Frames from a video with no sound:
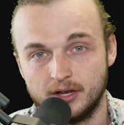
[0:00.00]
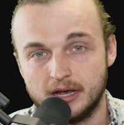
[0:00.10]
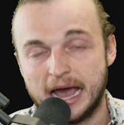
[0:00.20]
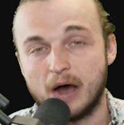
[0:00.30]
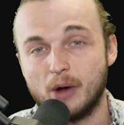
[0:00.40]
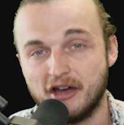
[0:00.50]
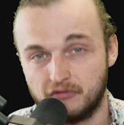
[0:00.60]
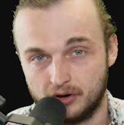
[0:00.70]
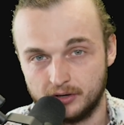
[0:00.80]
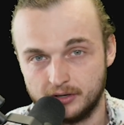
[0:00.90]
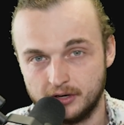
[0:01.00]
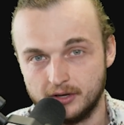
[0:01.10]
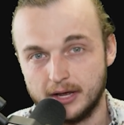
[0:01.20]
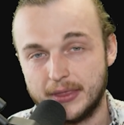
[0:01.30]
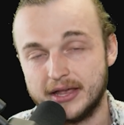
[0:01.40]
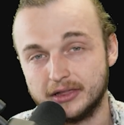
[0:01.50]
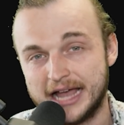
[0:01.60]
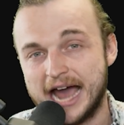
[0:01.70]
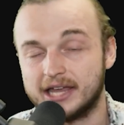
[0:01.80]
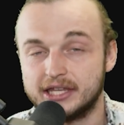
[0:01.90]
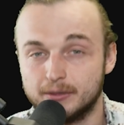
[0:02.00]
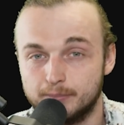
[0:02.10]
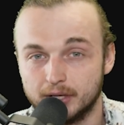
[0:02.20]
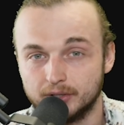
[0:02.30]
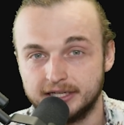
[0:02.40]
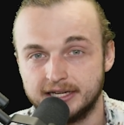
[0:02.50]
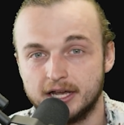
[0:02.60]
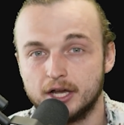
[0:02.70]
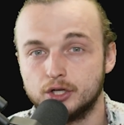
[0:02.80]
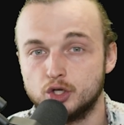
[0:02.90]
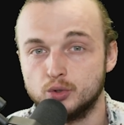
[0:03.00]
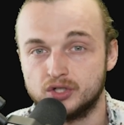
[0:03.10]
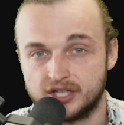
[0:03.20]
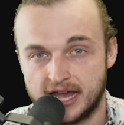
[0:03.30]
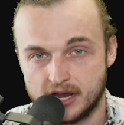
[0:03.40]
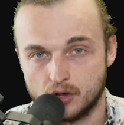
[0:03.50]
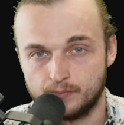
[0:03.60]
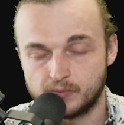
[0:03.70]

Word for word: However, they lack the ability to scale.